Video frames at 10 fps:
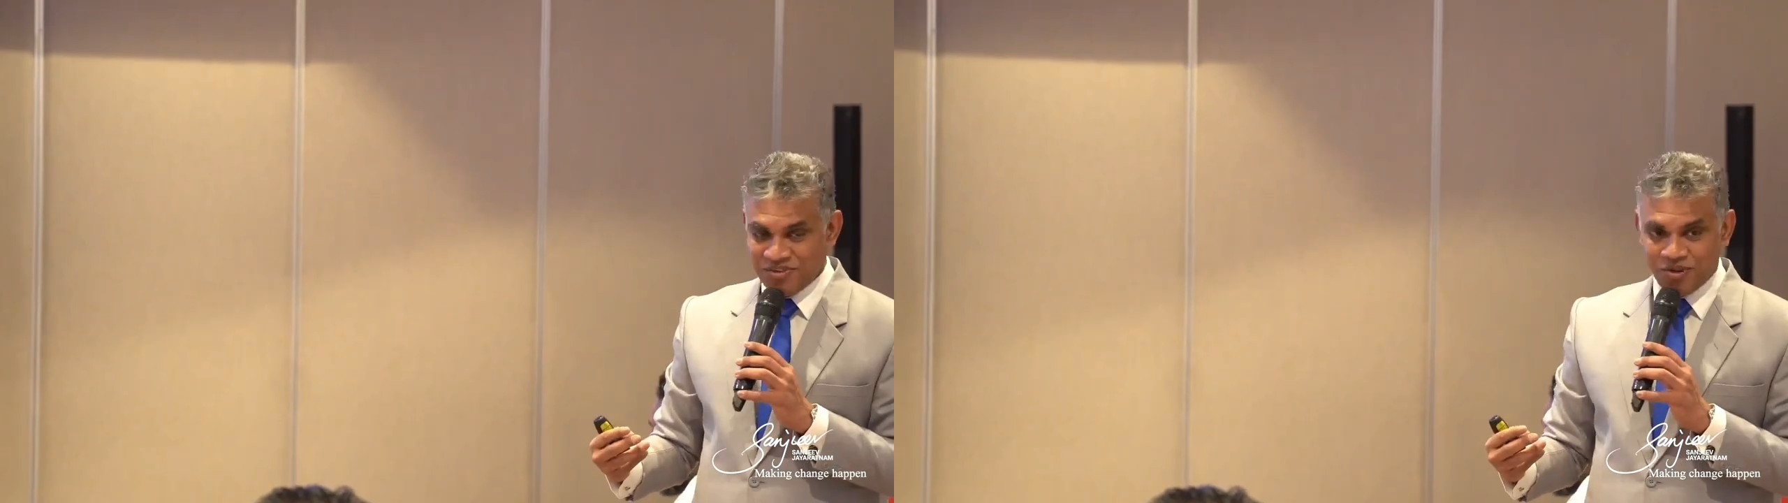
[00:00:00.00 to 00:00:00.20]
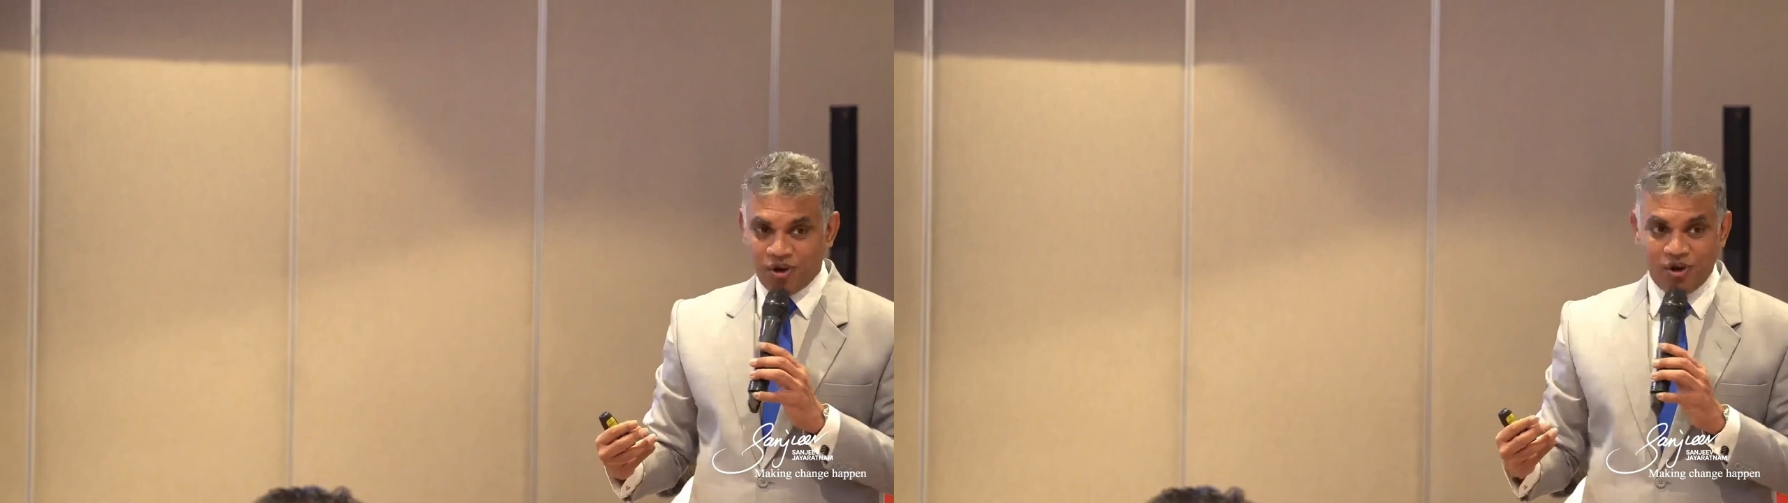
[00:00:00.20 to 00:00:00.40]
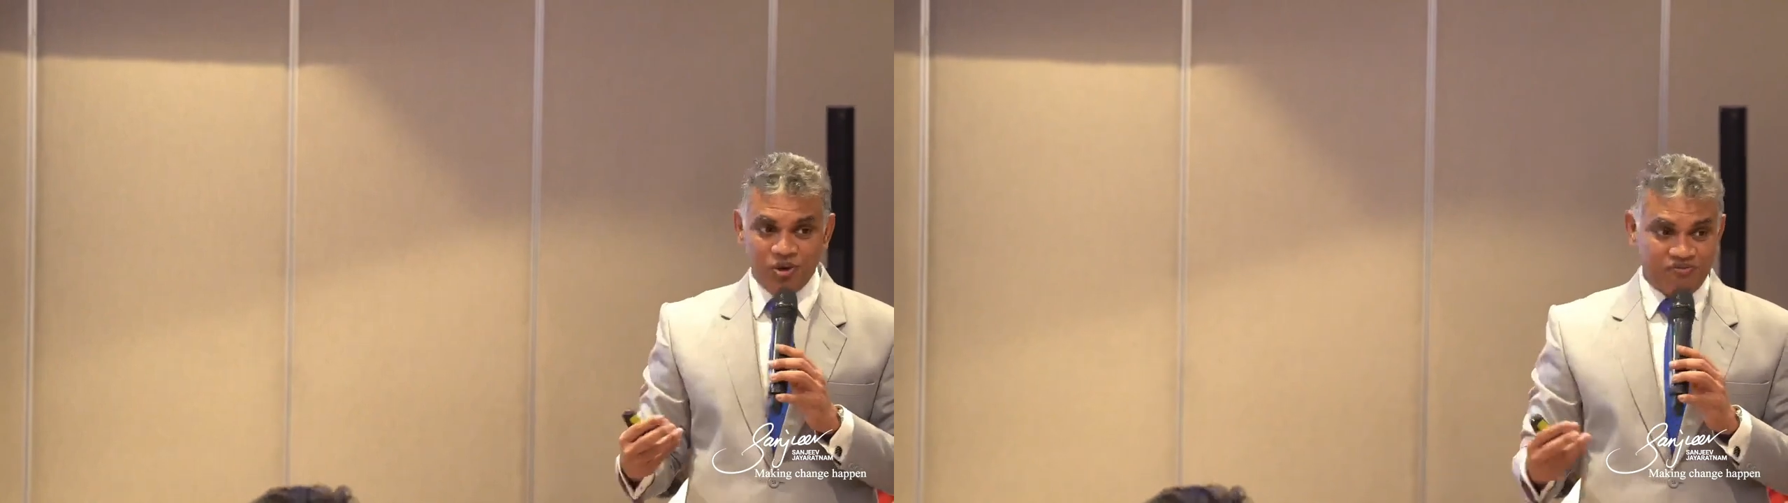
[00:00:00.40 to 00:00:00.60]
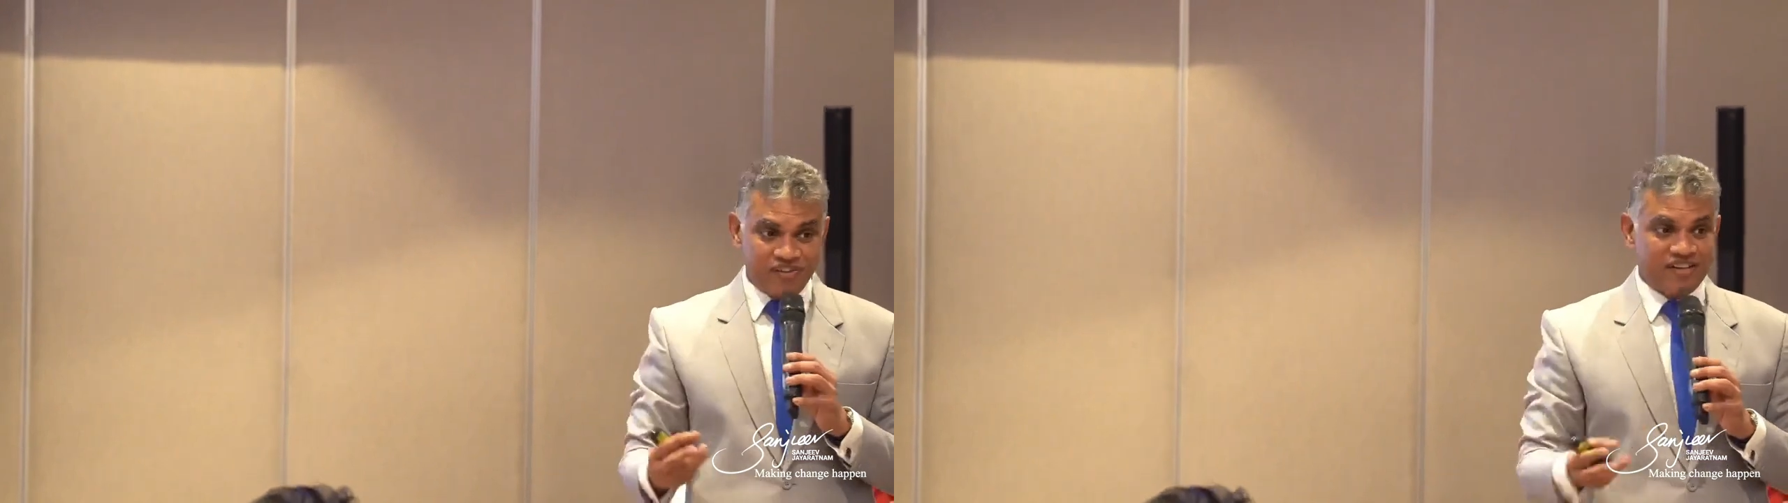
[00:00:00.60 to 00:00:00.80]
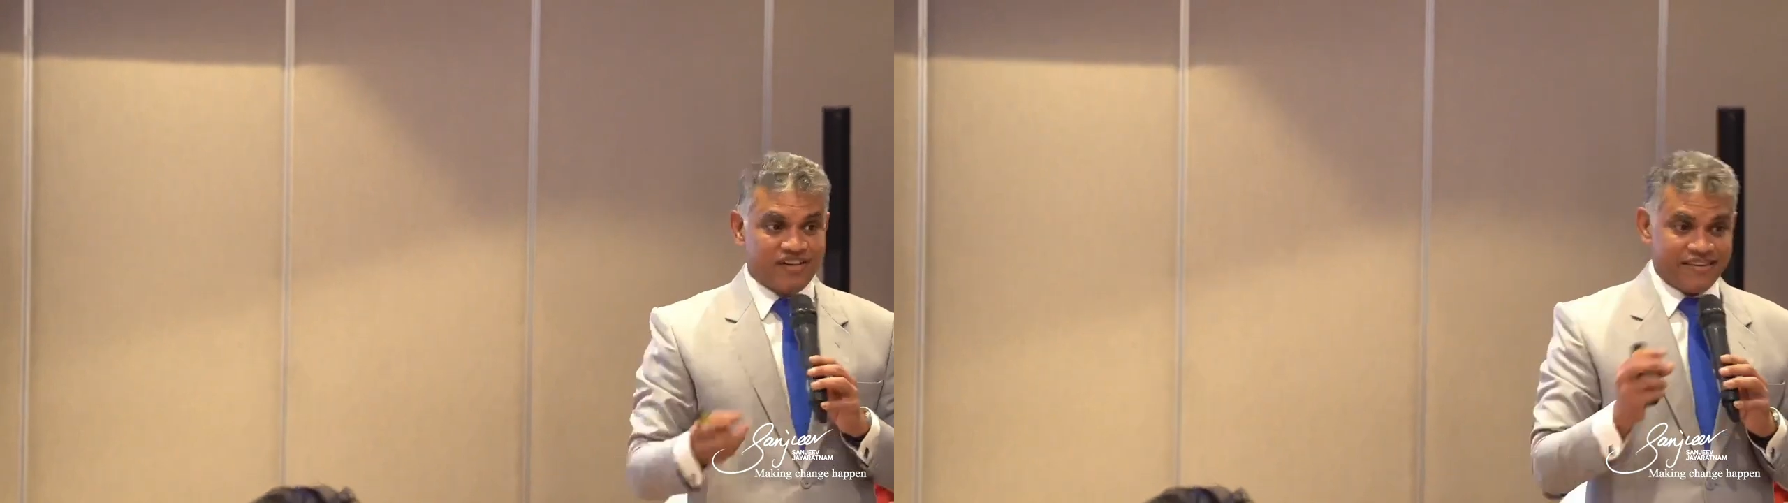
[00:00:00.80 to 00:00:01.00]
You are going to
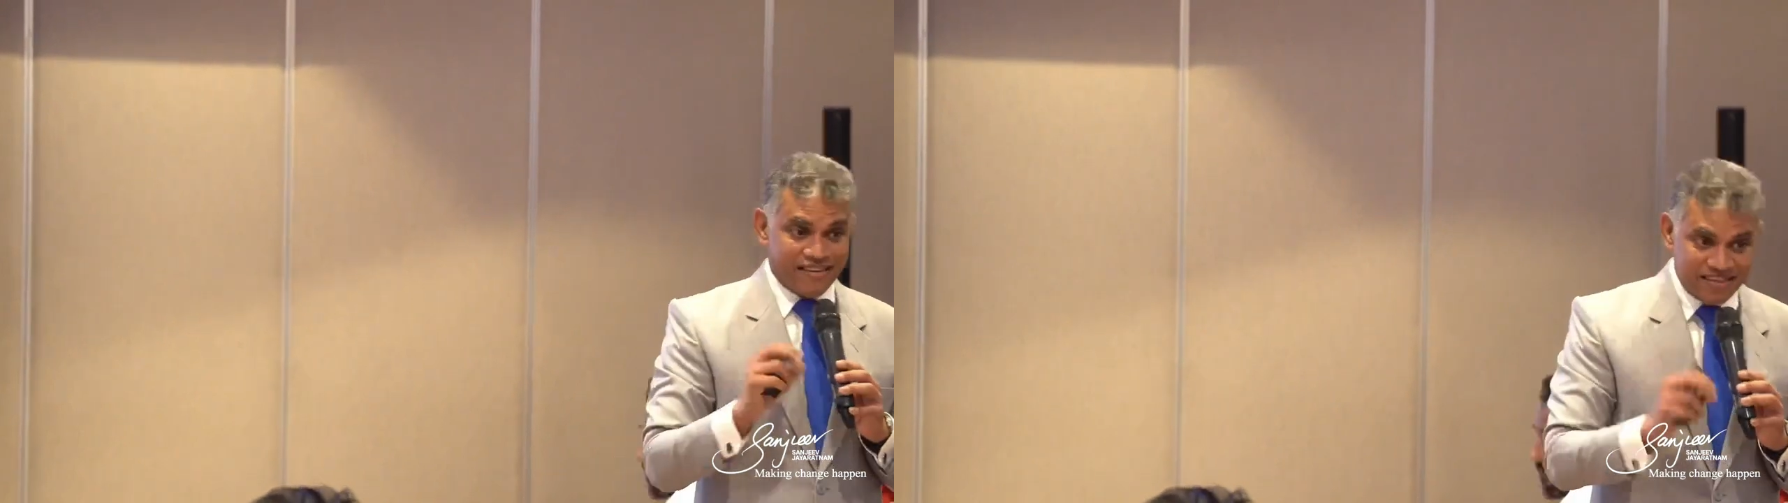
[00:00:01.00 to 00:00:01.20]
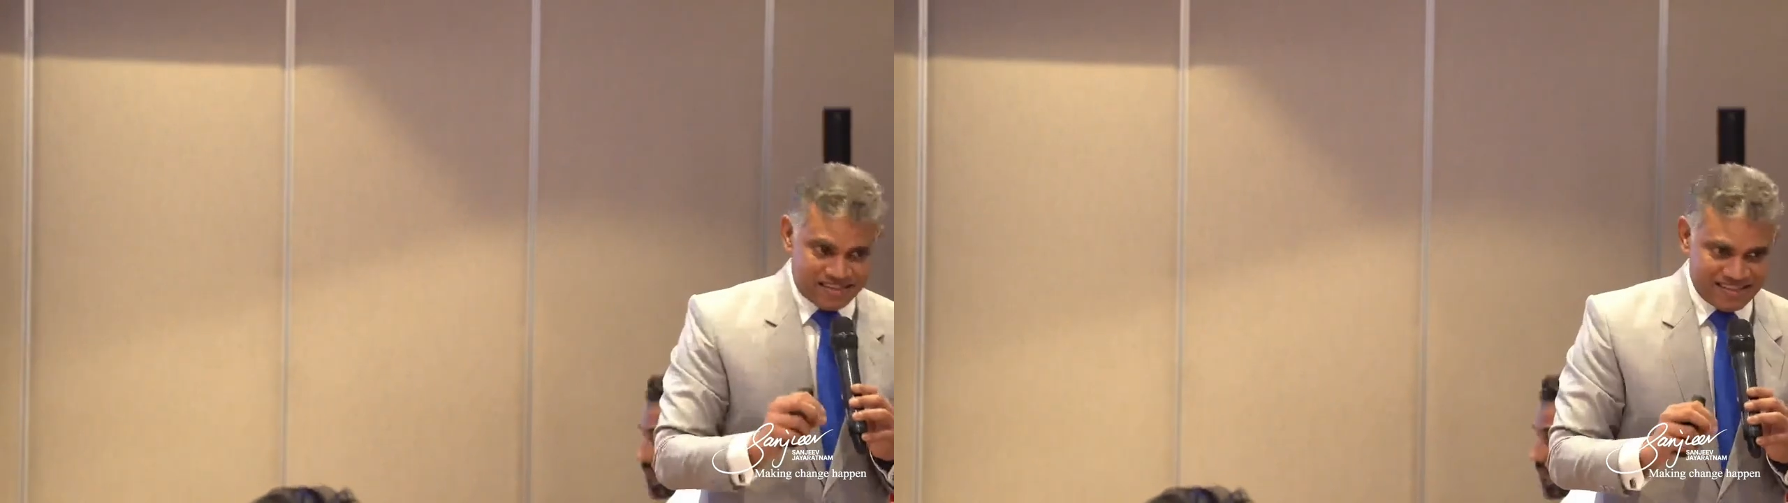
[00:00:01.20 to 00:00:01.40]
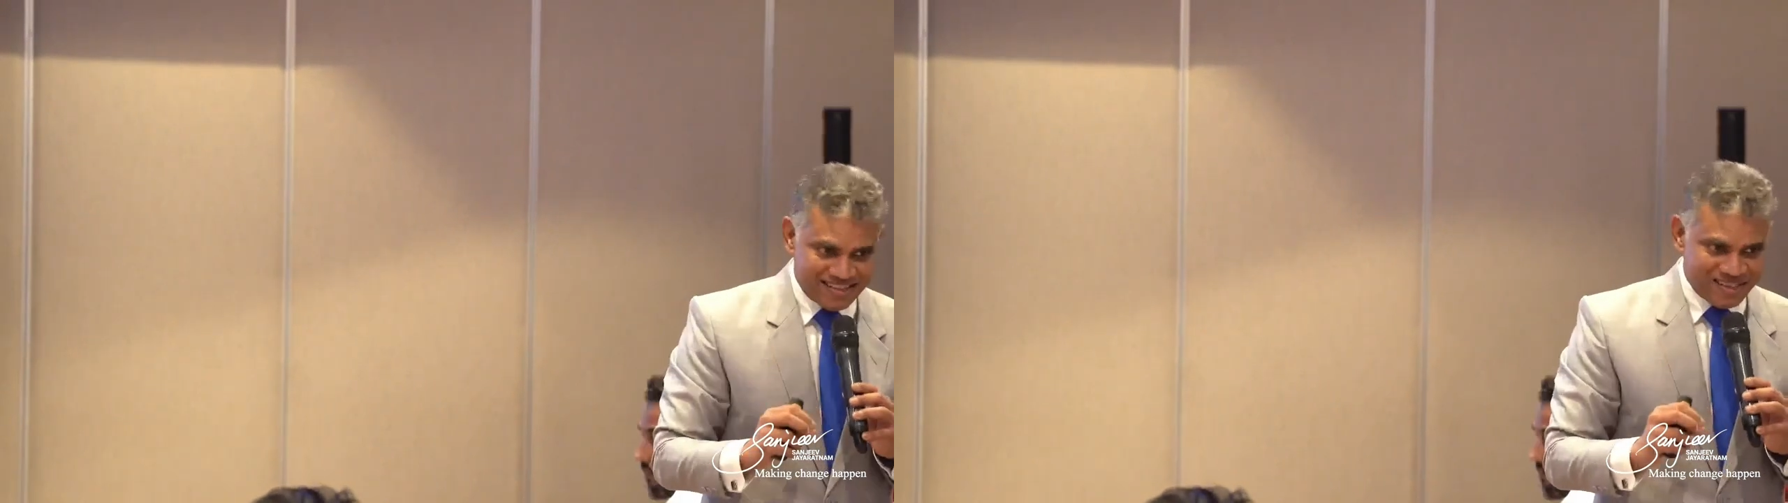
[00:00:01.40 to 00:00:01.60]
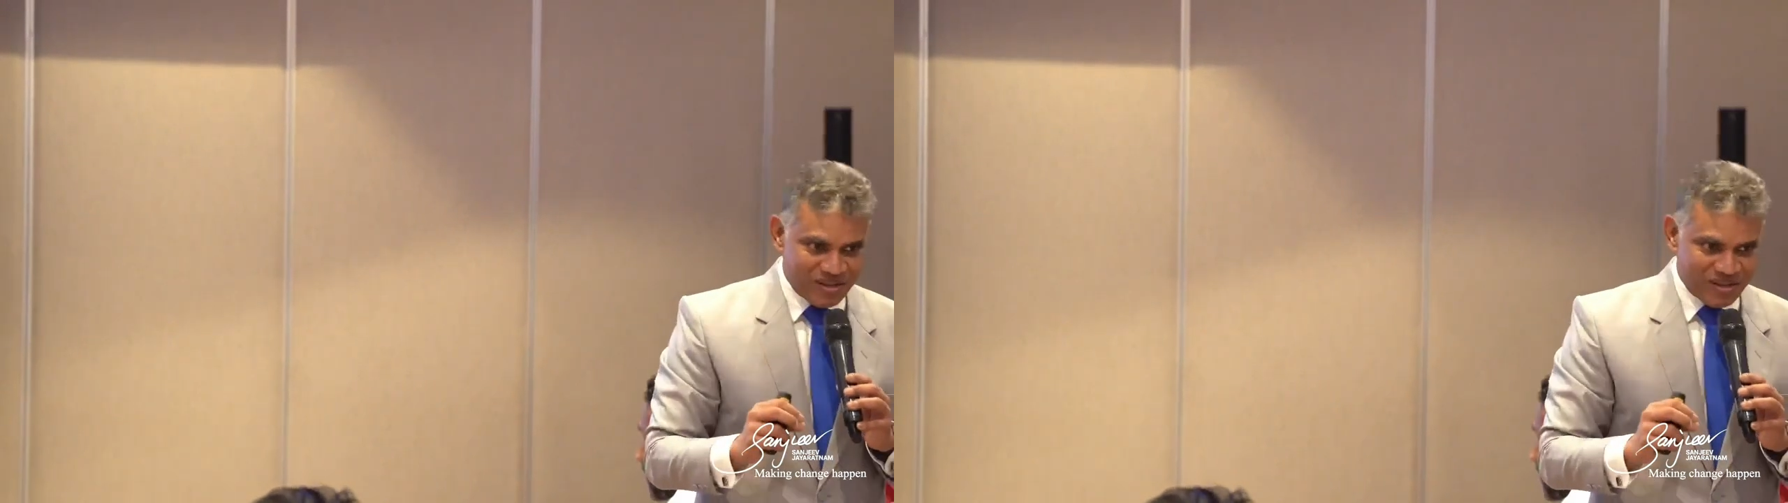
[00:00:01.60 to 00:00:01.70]
feel guilty.